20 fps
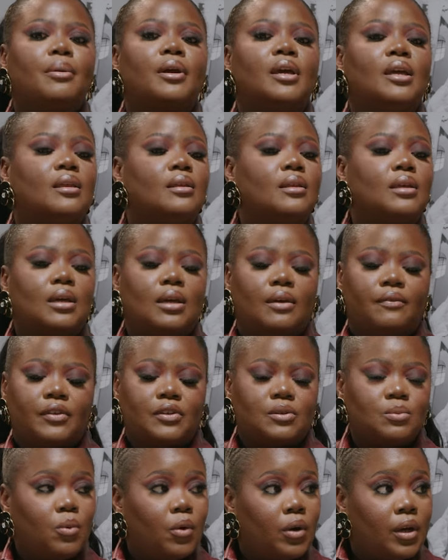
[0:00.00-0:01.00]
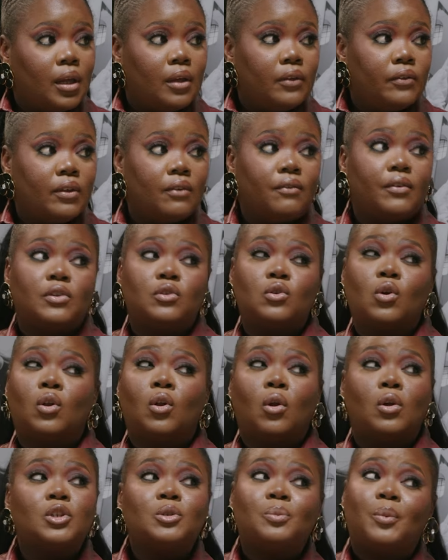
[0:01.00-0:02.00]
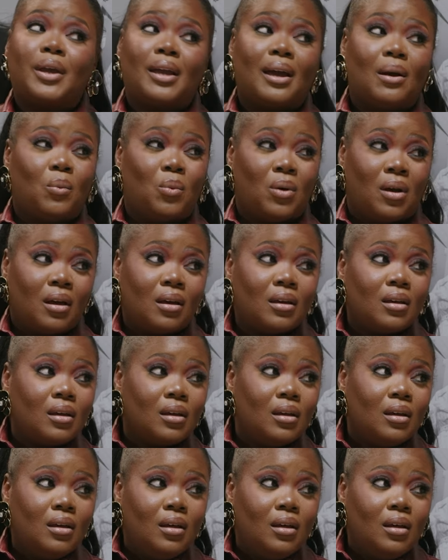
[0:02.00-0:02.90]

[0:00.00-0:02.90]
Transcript: But if it's mornings, if it's your lunch break at work,